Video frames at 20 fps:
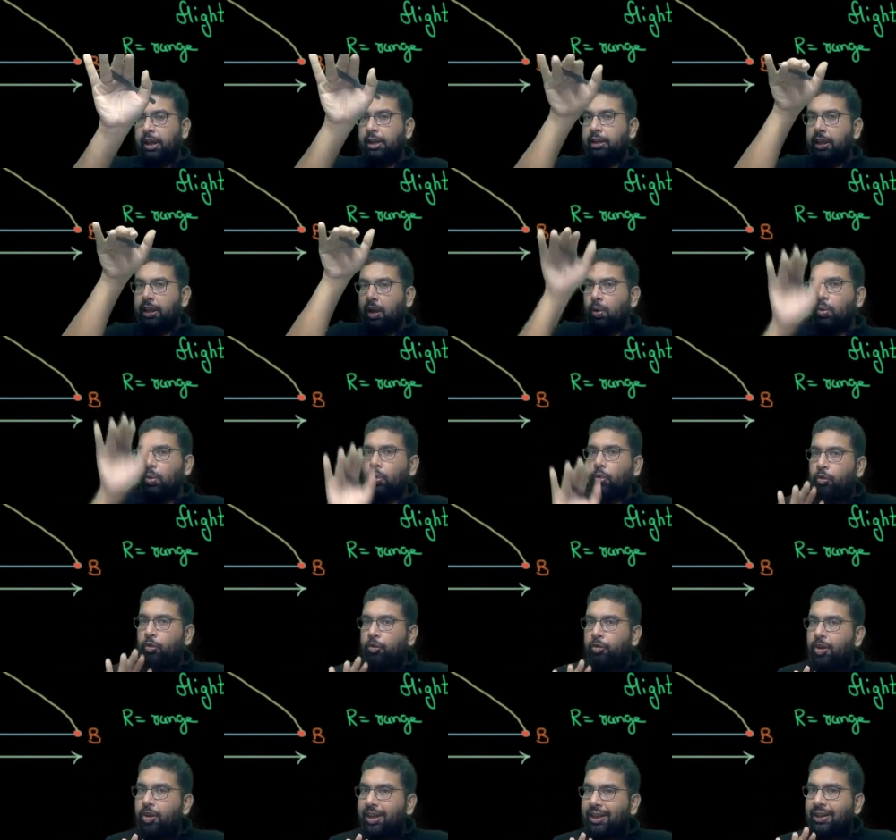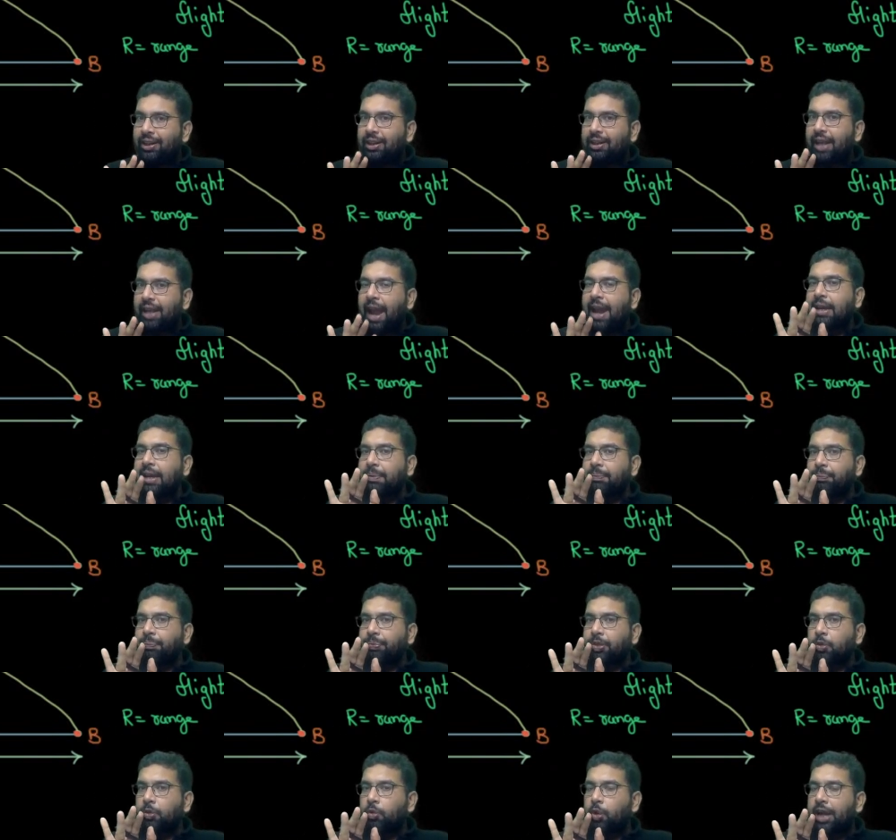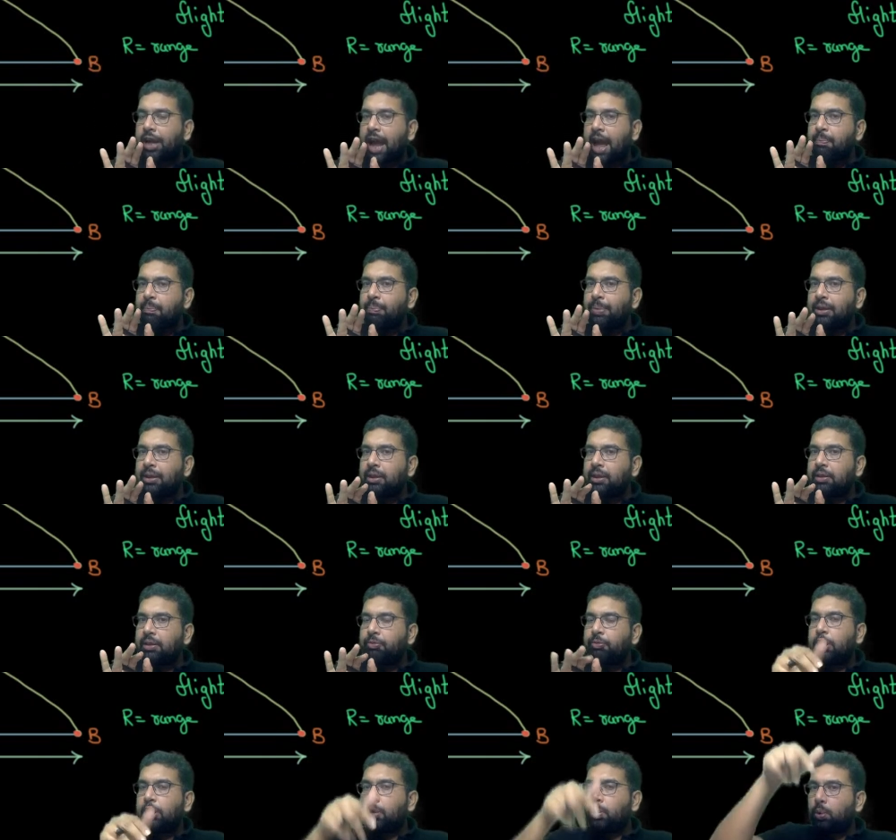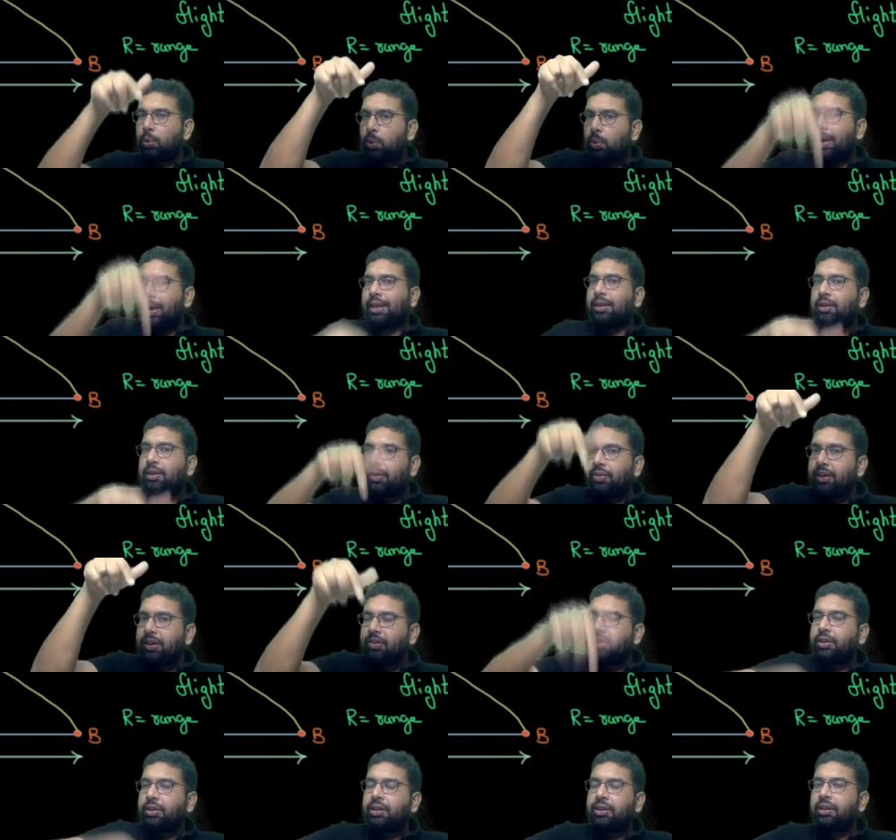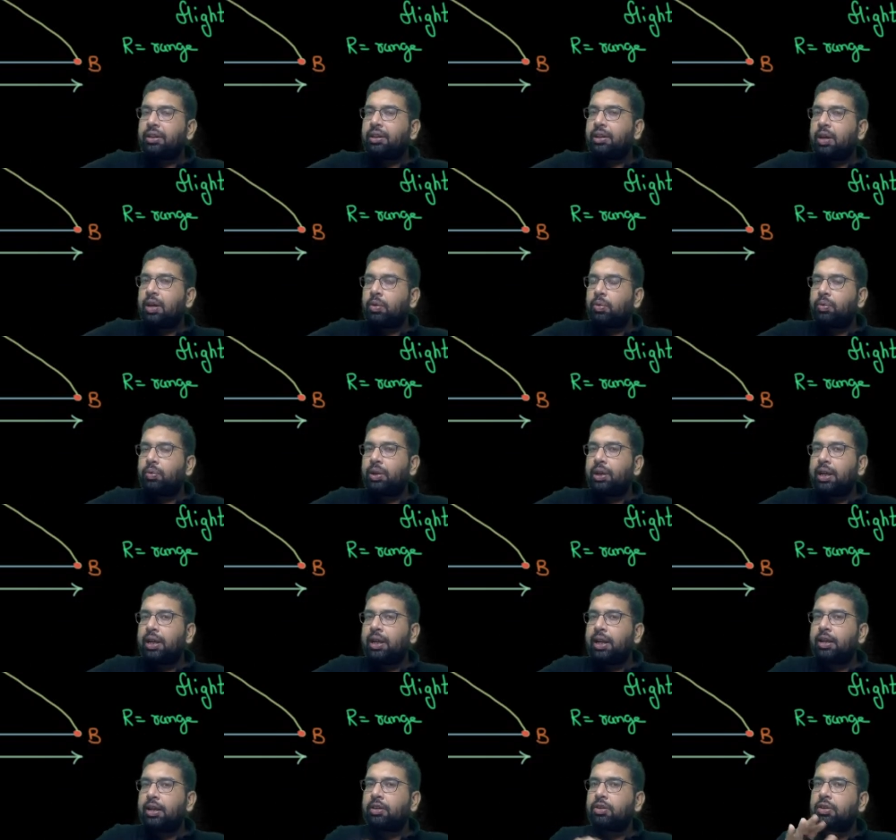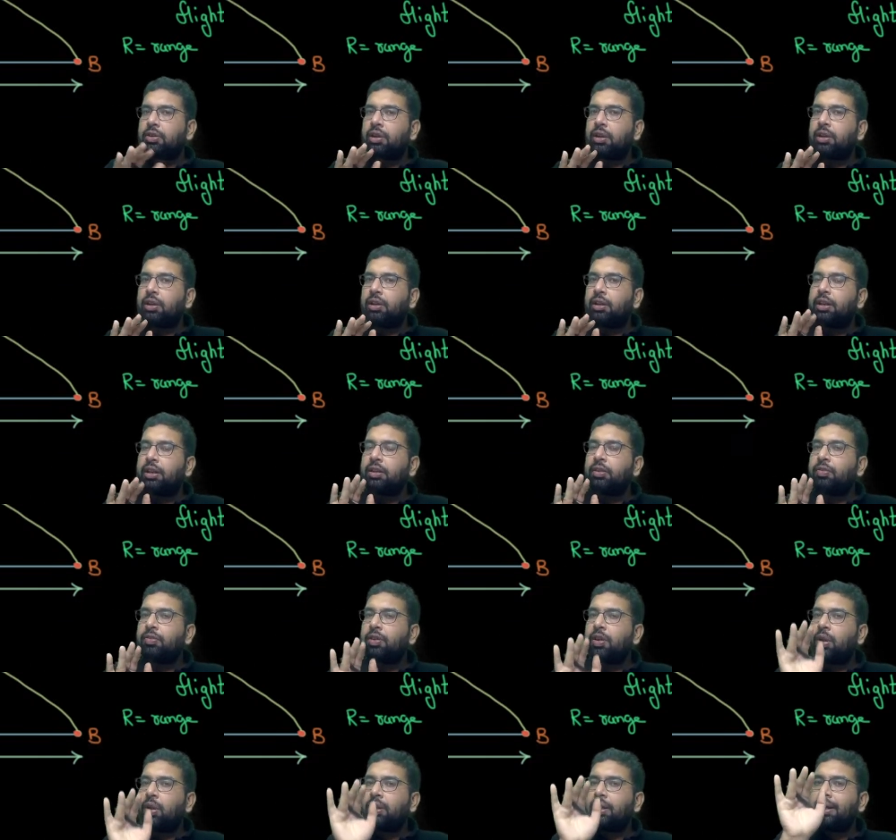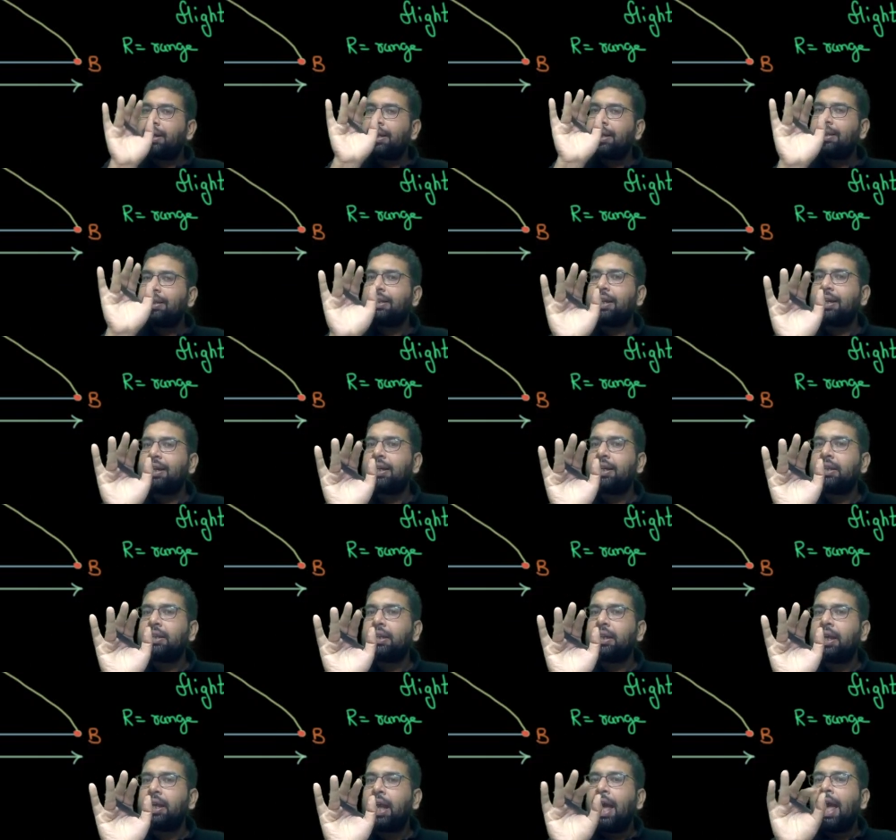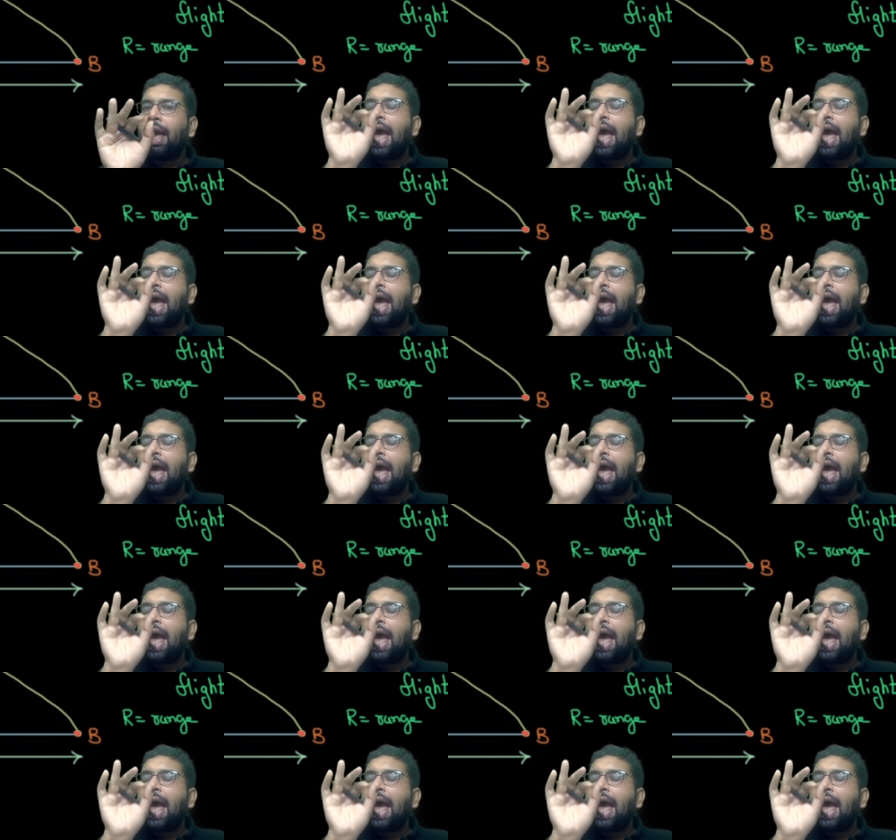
Now with time, what happens, due to acceleration is in downward direction, this velocity is decreasing.